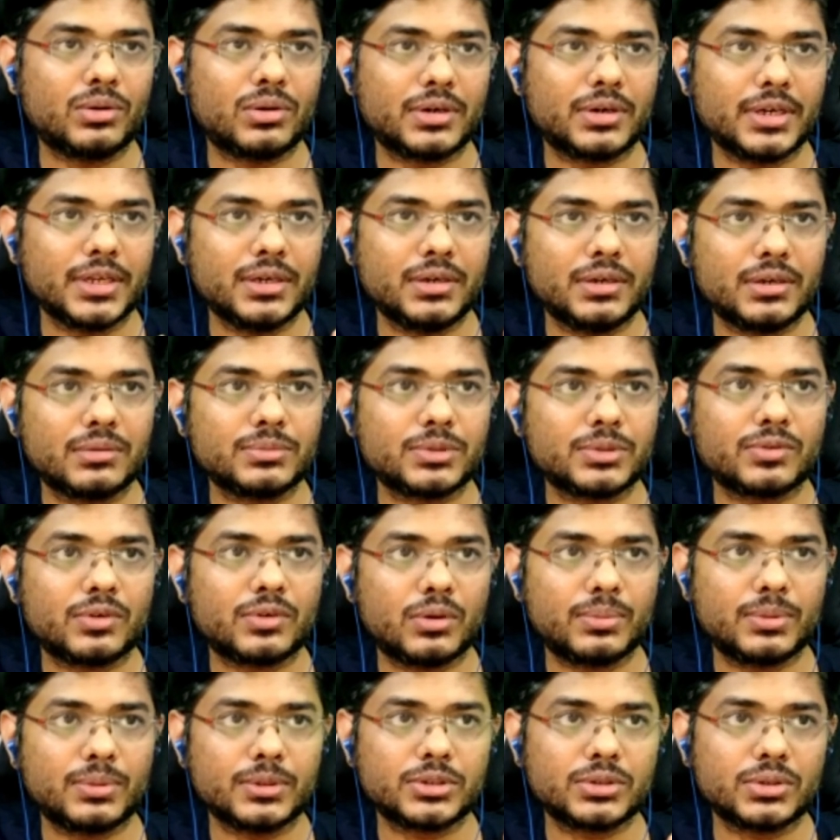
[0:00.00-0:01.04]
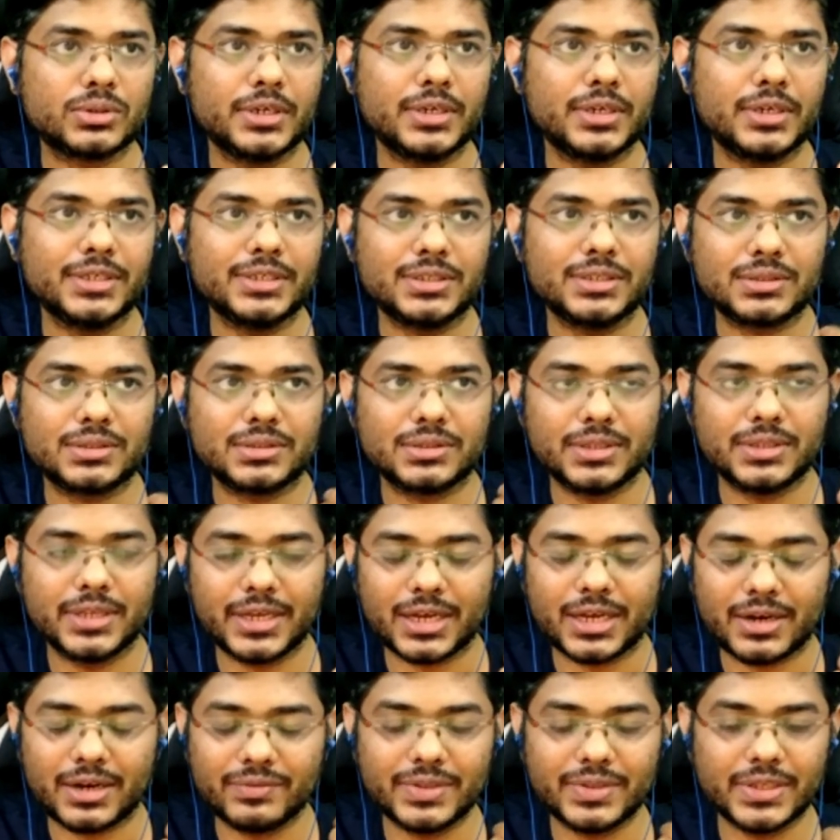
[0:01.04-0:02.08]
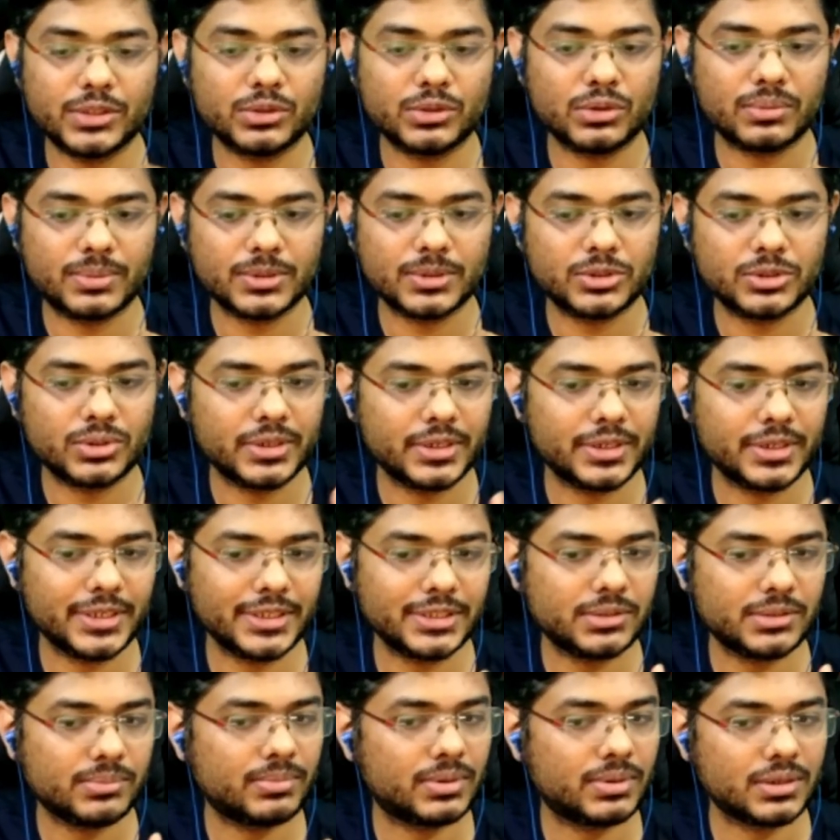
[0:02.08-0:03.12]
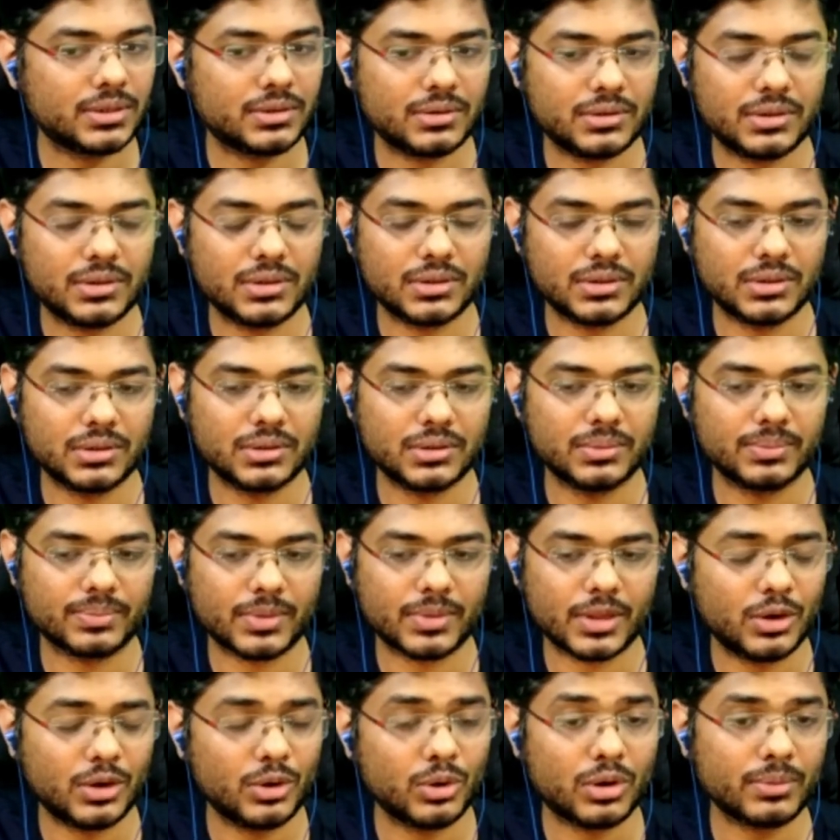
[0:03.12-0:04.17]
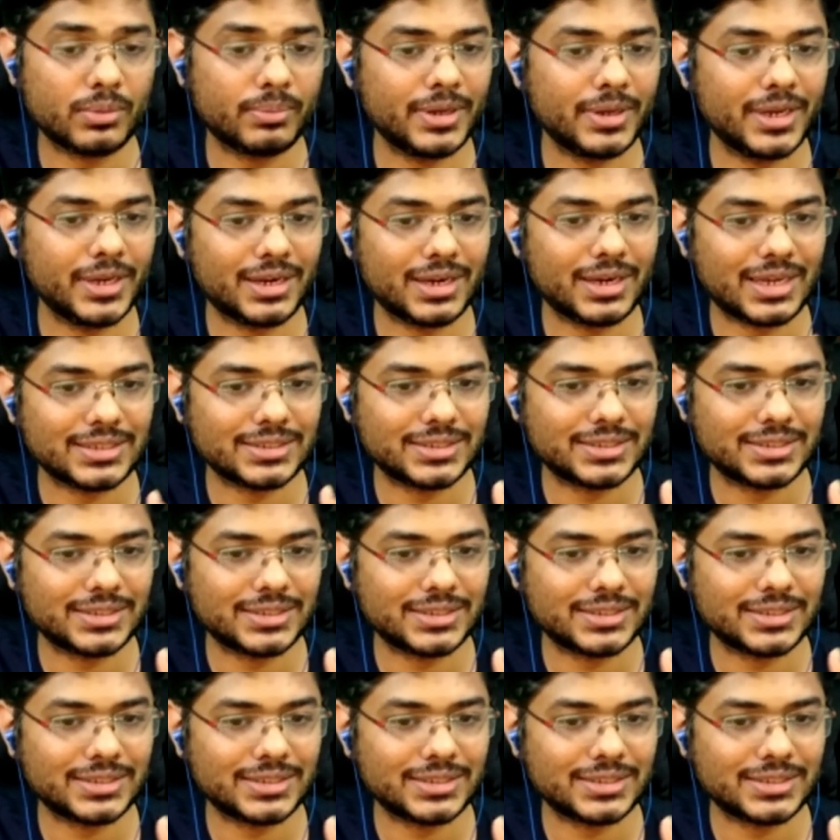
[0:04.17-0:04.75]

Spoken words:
already in terms of opportunities, they have these opportunities, but not many